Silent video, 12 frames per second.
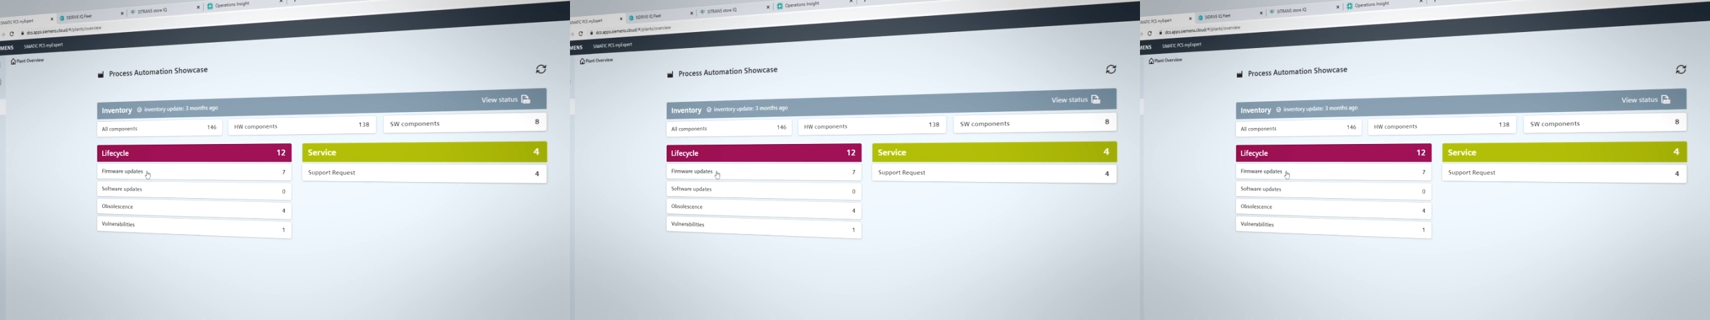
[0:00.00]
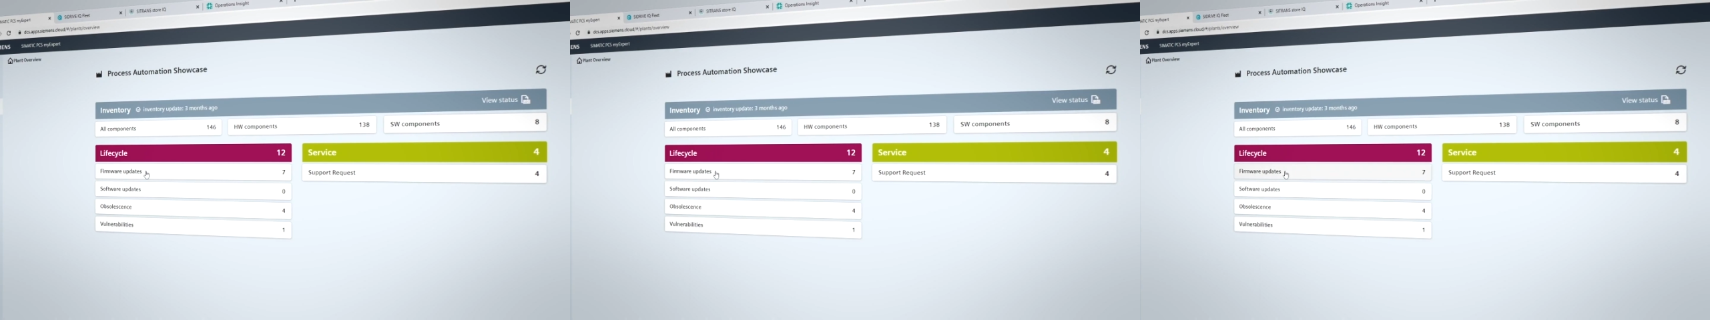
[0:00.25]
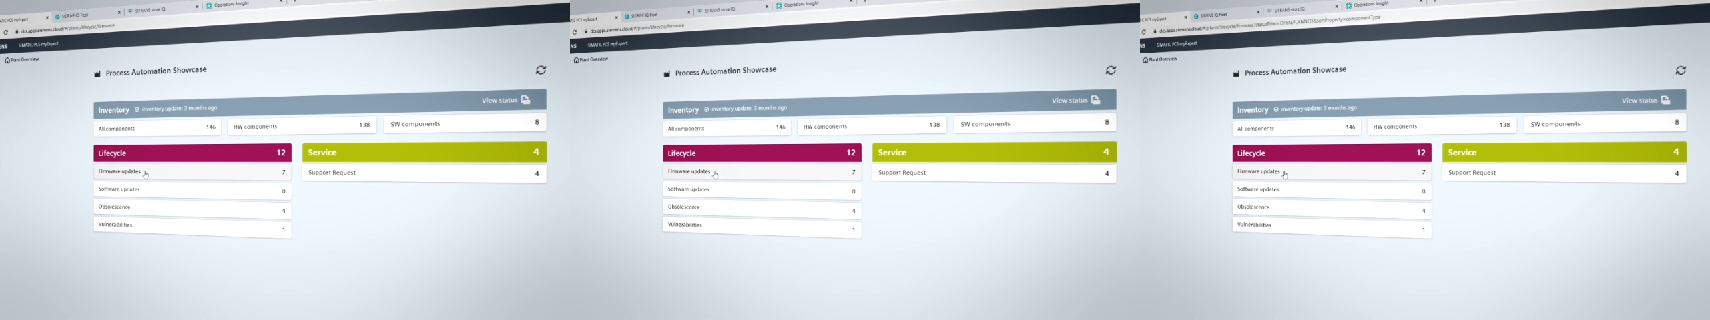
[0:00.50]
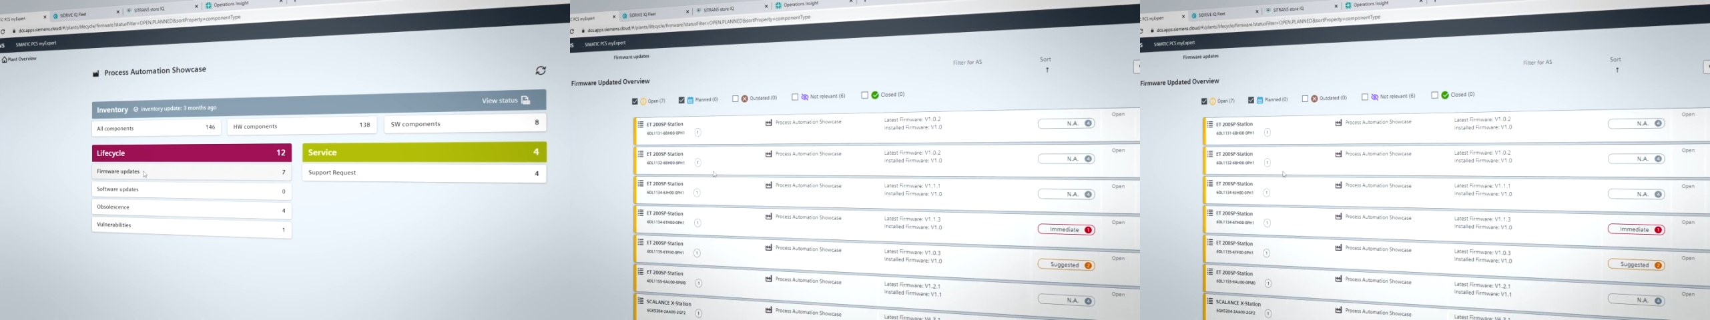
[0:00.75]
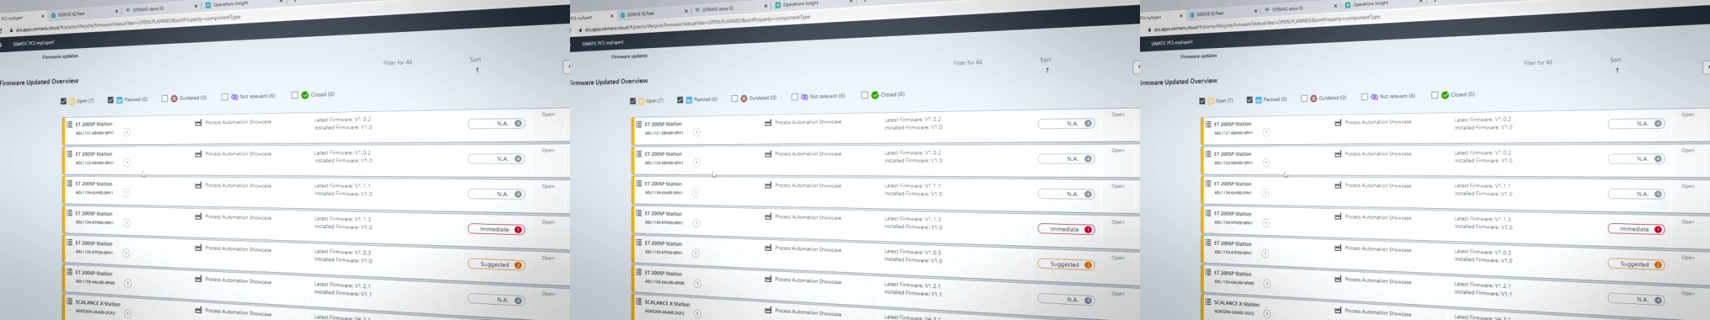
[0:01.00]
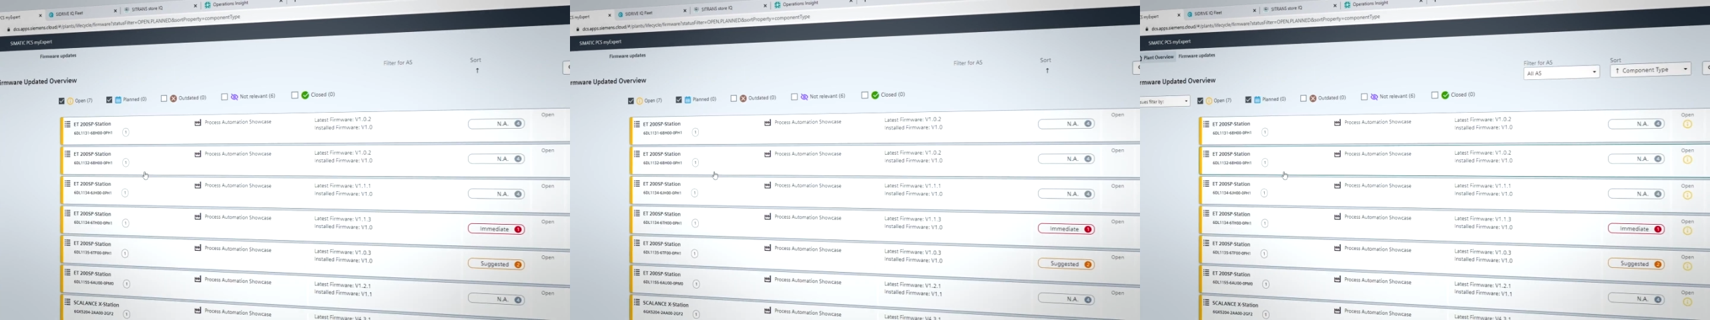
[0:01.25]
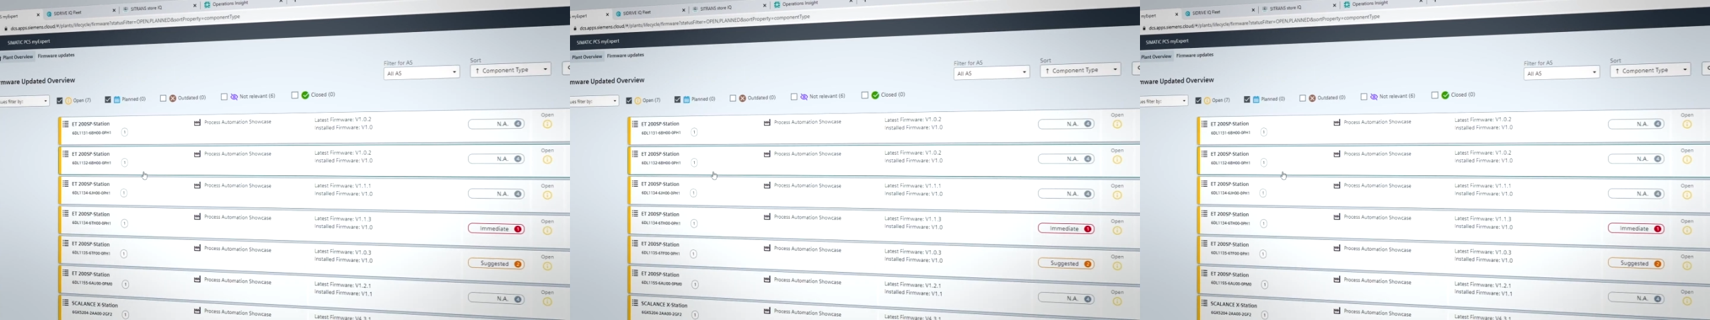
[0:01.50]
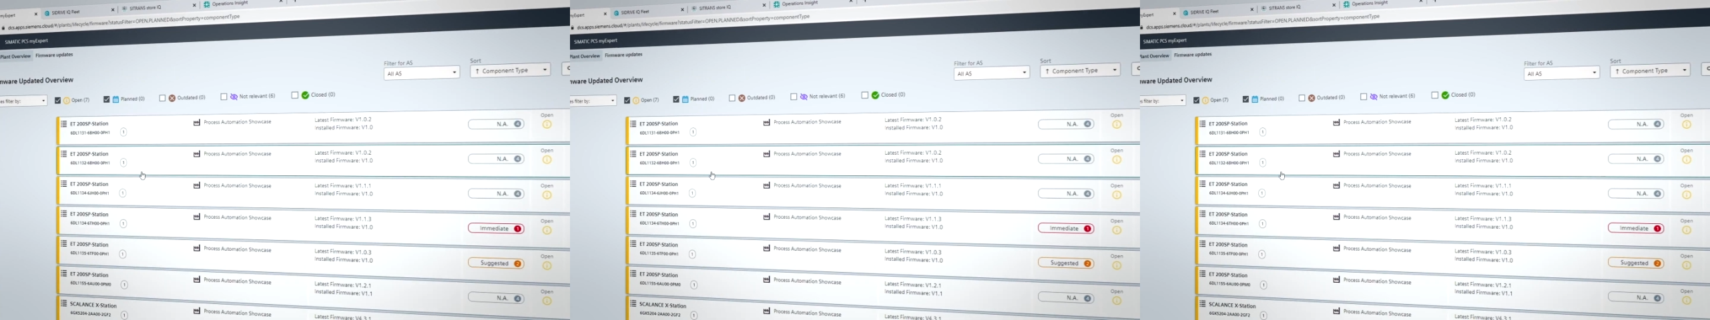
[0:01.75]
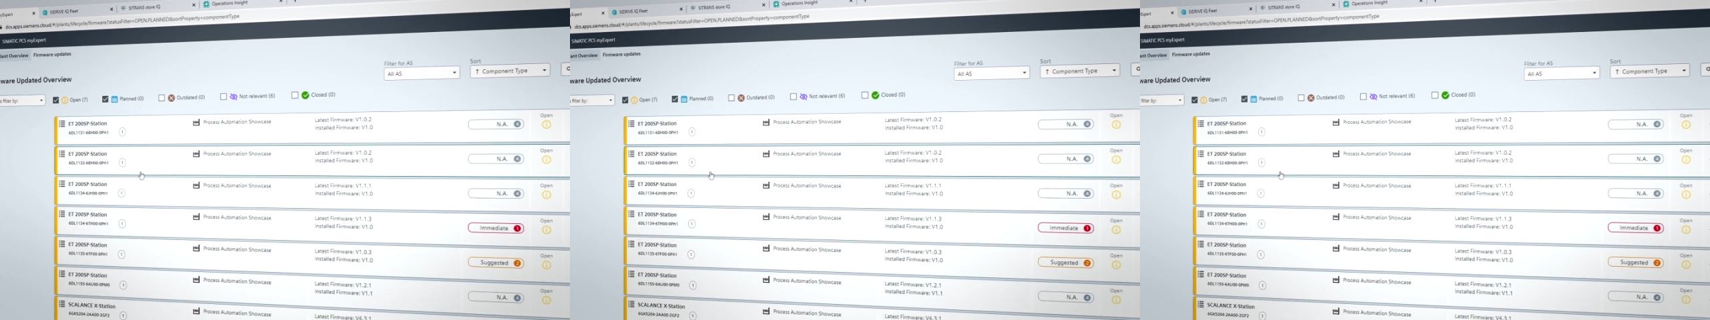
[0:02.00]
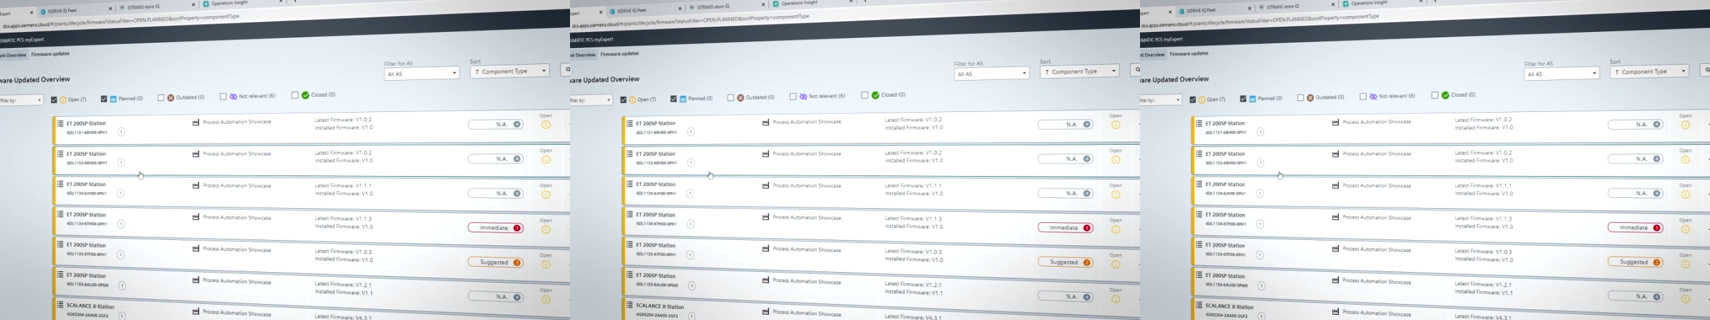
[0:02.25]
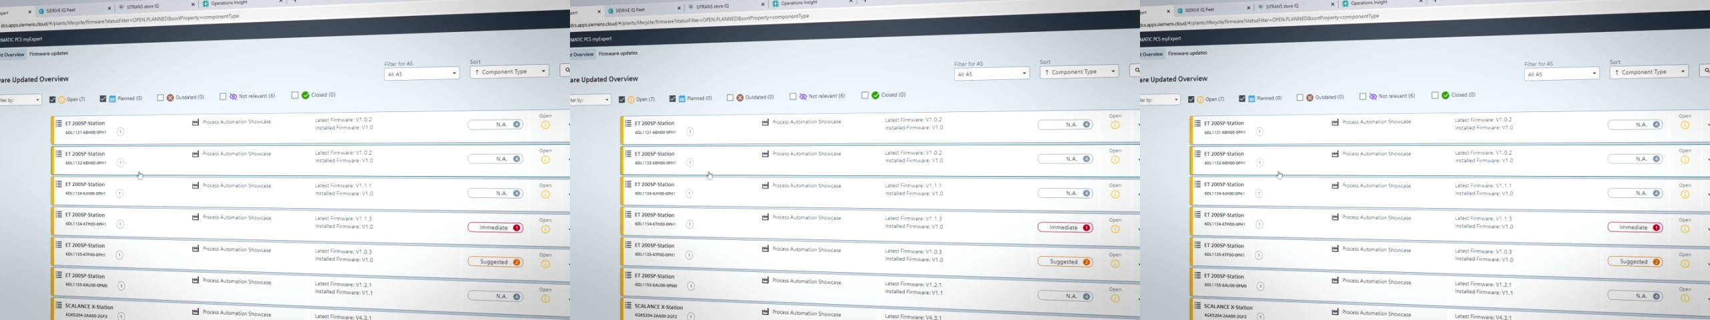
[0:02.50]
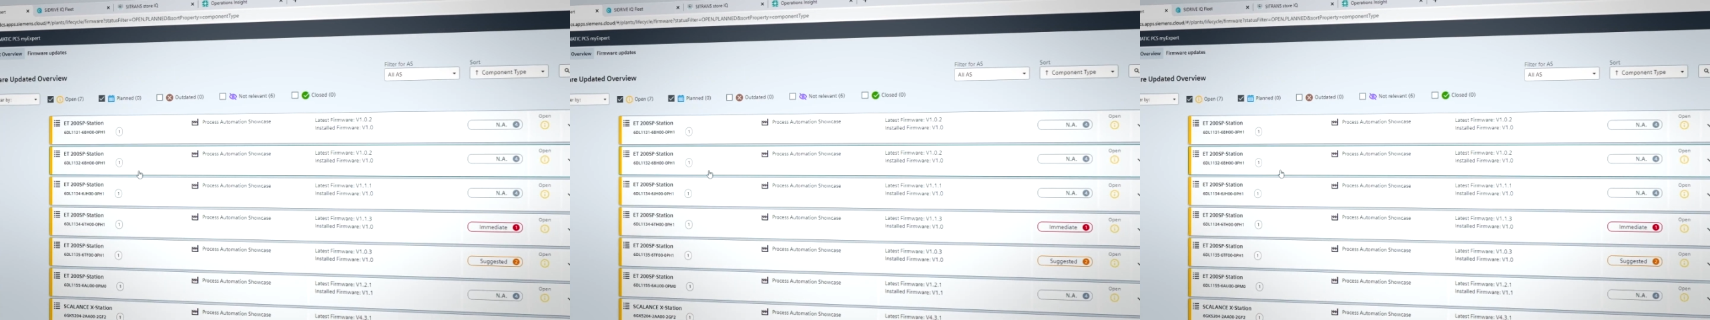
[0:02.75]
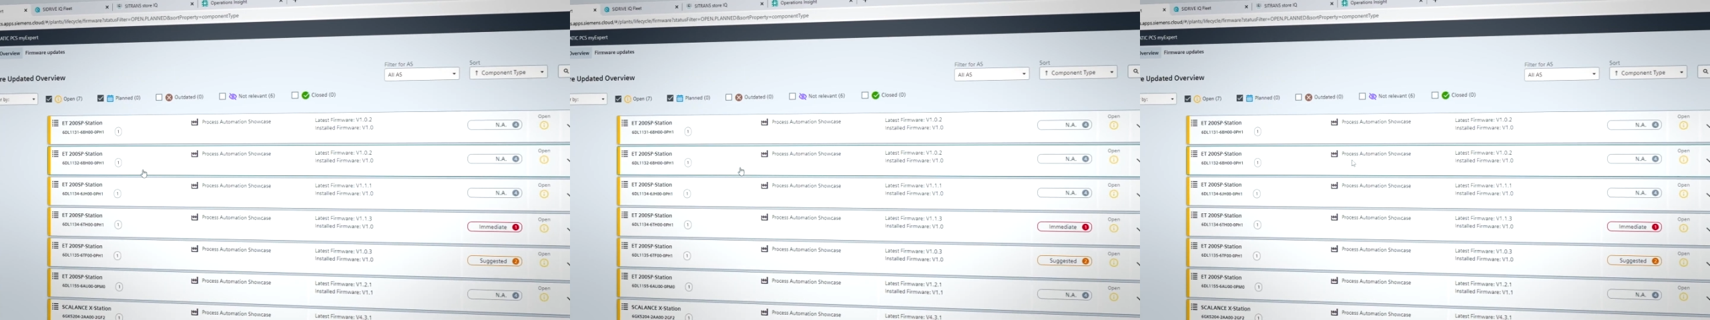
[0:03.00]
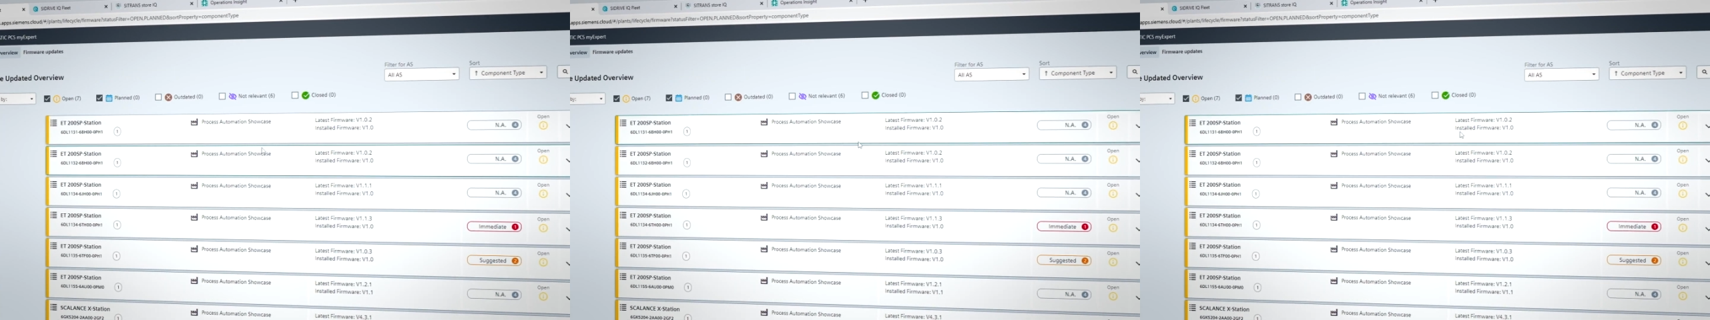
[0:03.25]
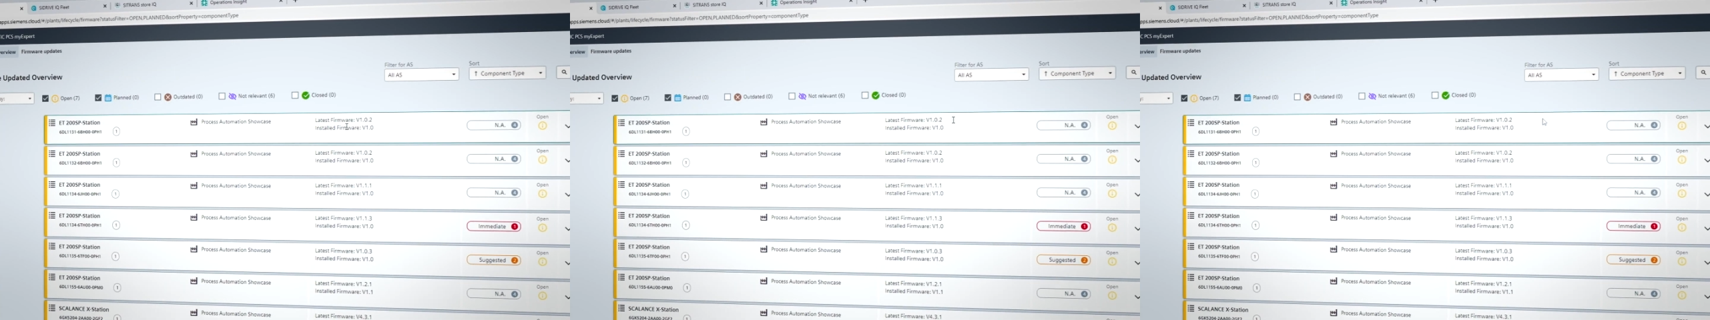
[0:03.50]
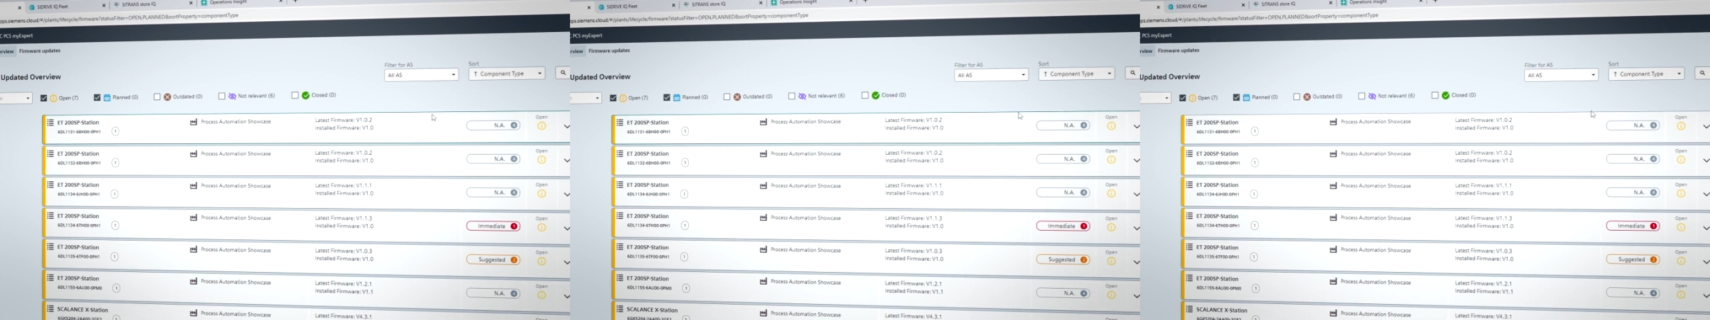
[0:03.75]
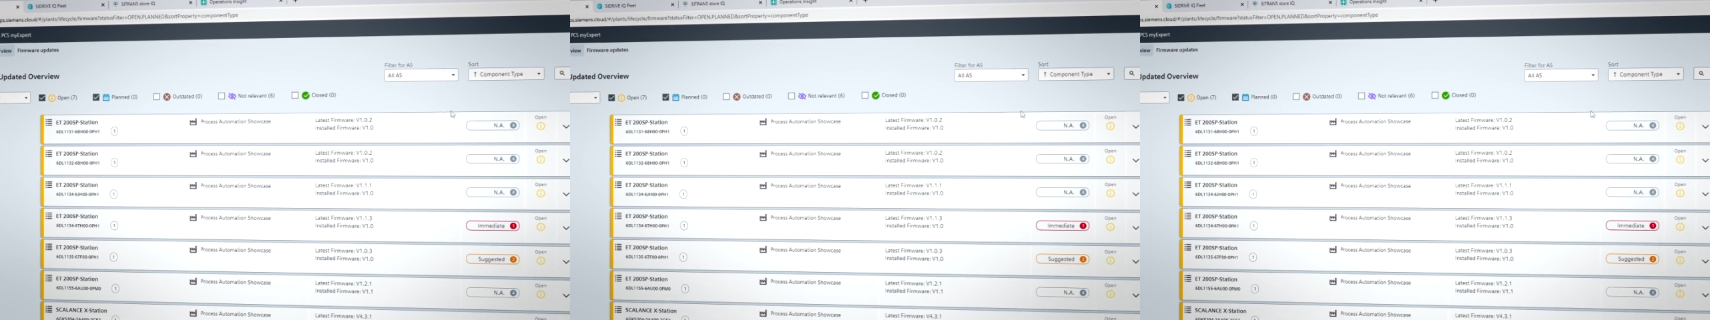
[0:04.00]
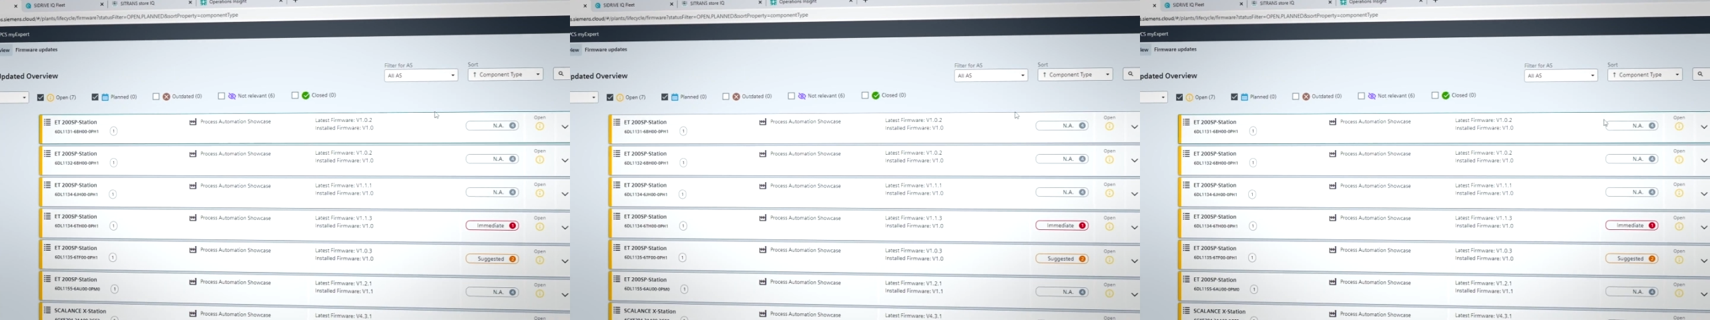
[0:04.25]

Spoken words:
Nobody's mouth can be seen.